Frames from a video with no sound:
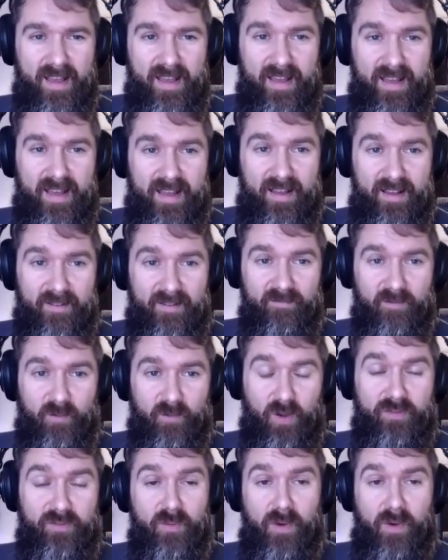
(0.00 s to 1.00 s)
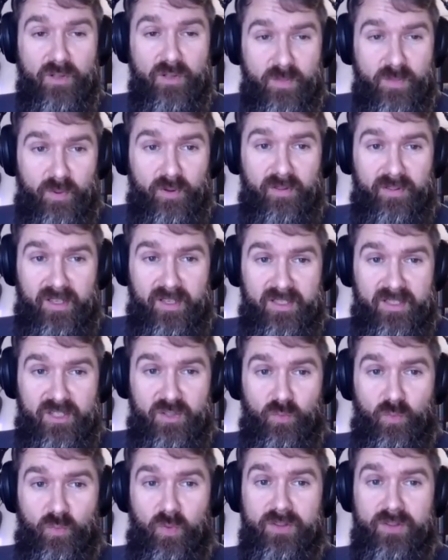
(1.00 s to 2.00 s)
One of the most important things
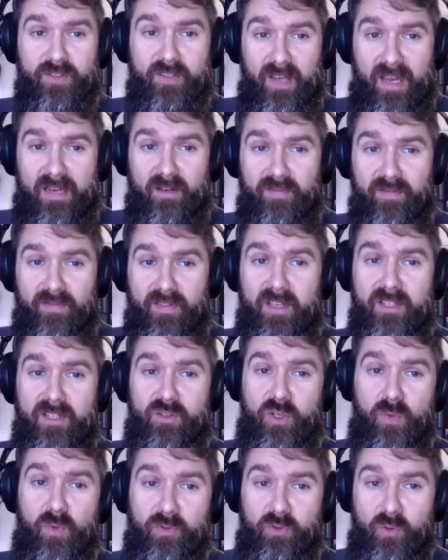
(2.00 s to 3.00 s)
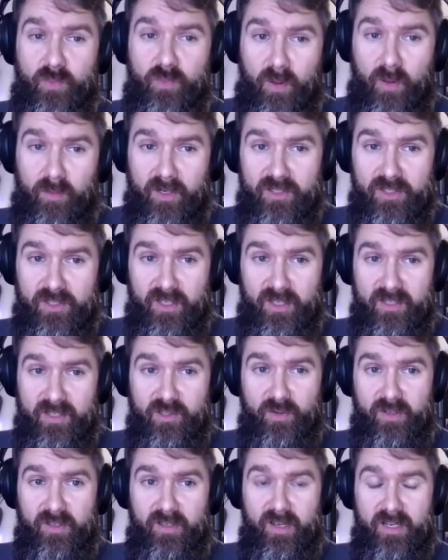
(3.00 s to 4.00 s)
is what kind of things do you want to publish? So
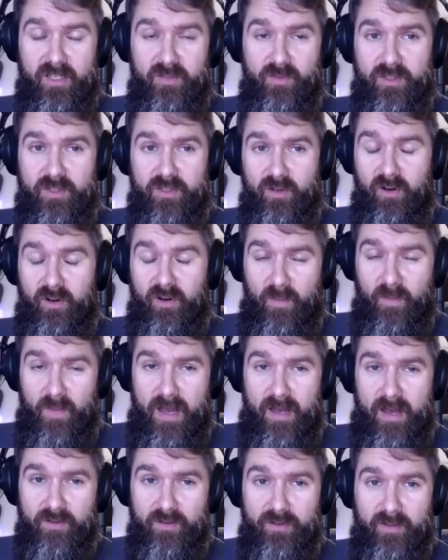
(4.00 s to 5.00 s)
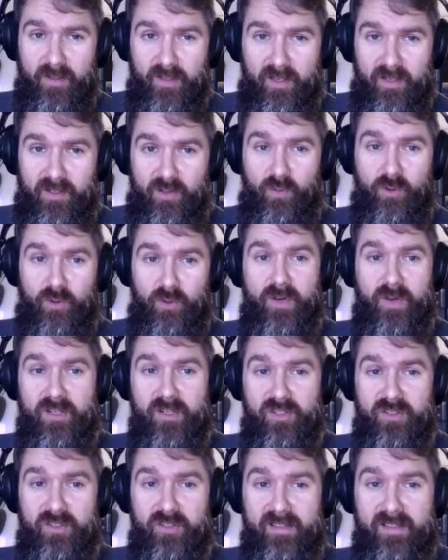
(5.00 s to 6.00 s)
in case we're talking about the
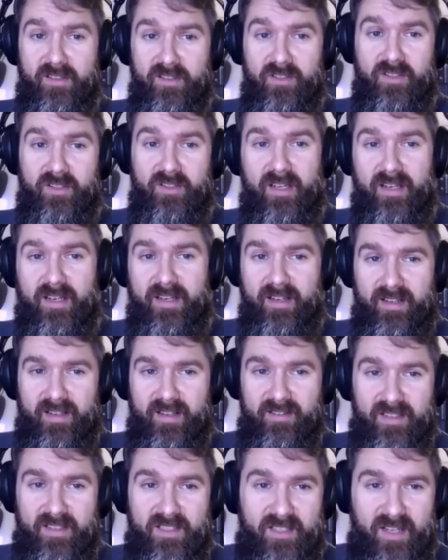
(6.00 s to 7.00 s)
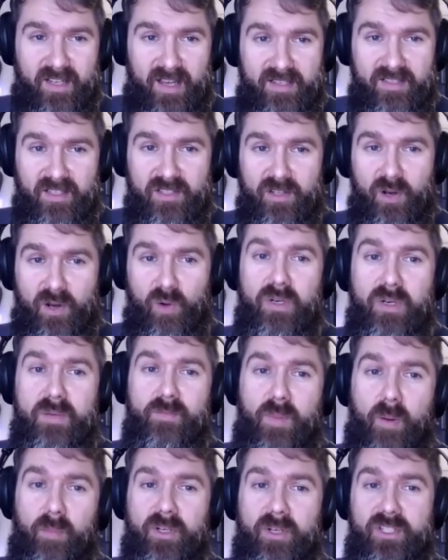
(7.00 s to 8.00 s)
orchestration status, in this case, it's only
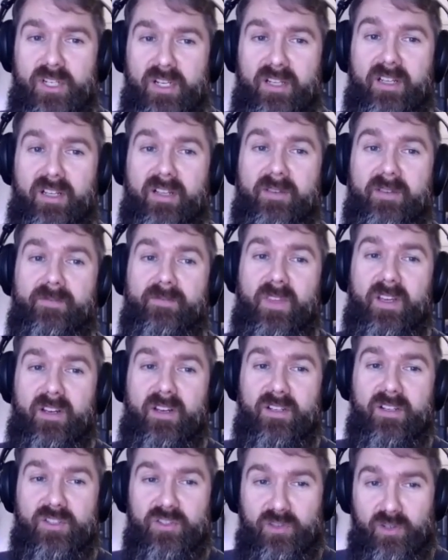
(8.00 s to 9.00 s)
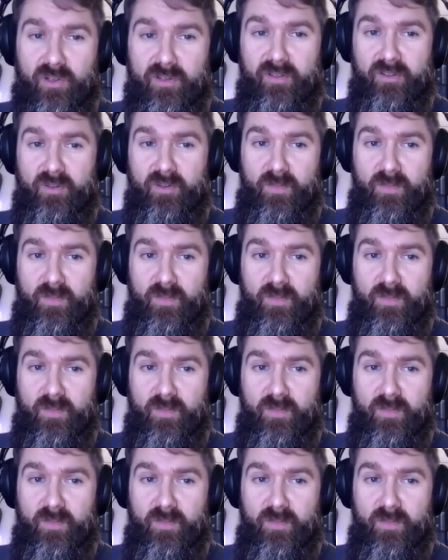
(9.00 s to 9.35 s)
publishing started,